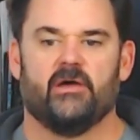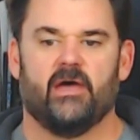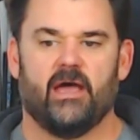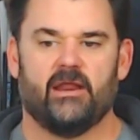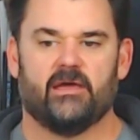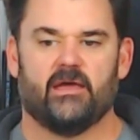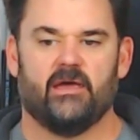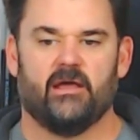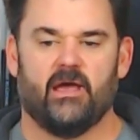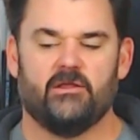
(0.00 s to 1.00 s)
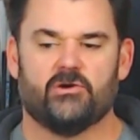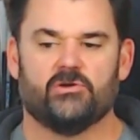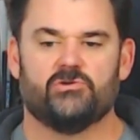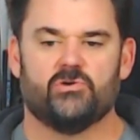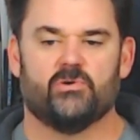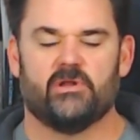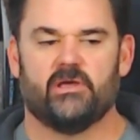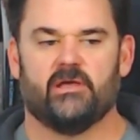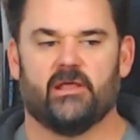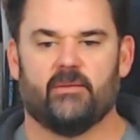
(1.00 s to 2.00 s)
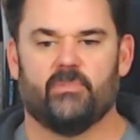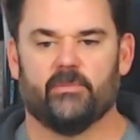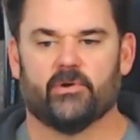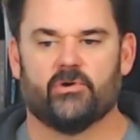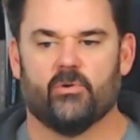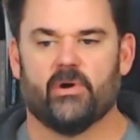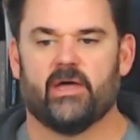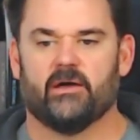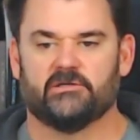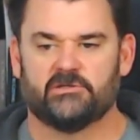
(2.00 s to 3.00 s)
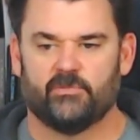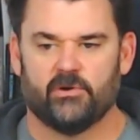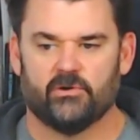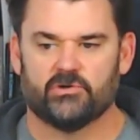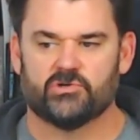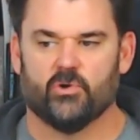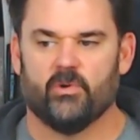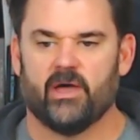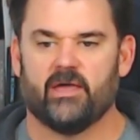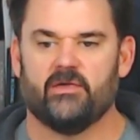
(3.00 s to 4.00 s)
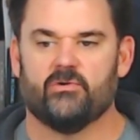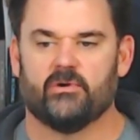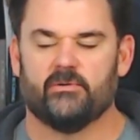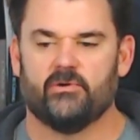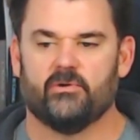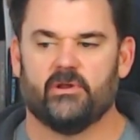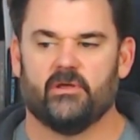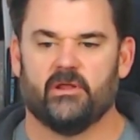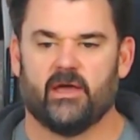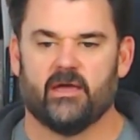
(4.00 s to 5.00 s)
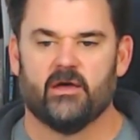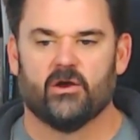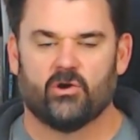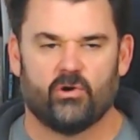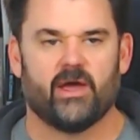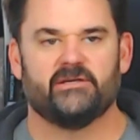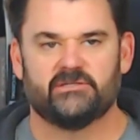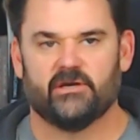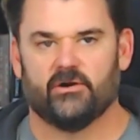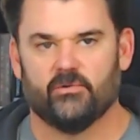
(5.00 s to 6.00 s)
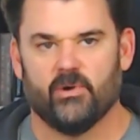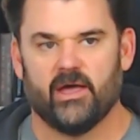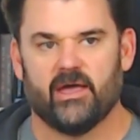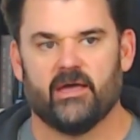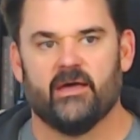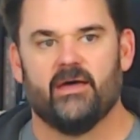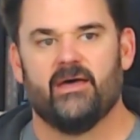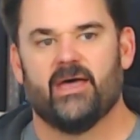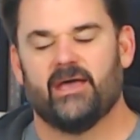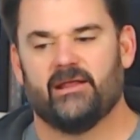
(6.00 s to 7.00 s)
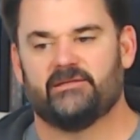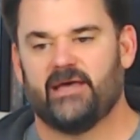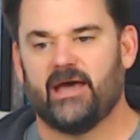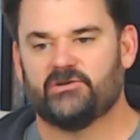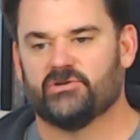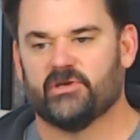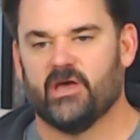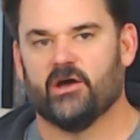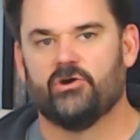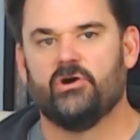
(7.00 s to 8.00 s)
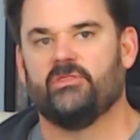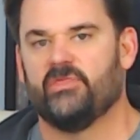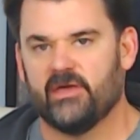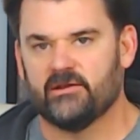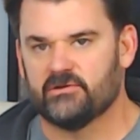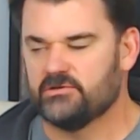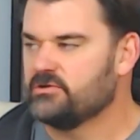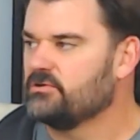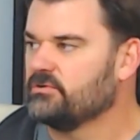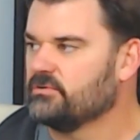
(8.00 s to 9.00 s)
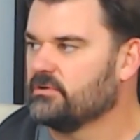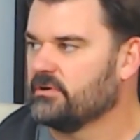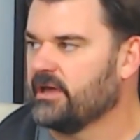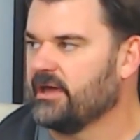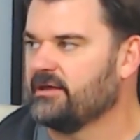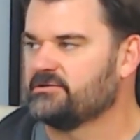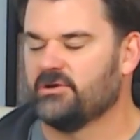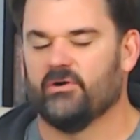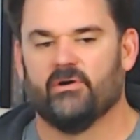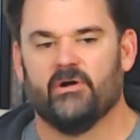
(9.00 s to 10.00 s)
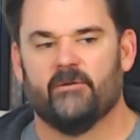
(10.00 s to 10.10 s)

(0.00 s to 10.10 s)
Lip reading: and you can do it in a biblical way, a spiritual way. You can do it in a Christ-centered way, and it's actually a good thing to do. Okay, so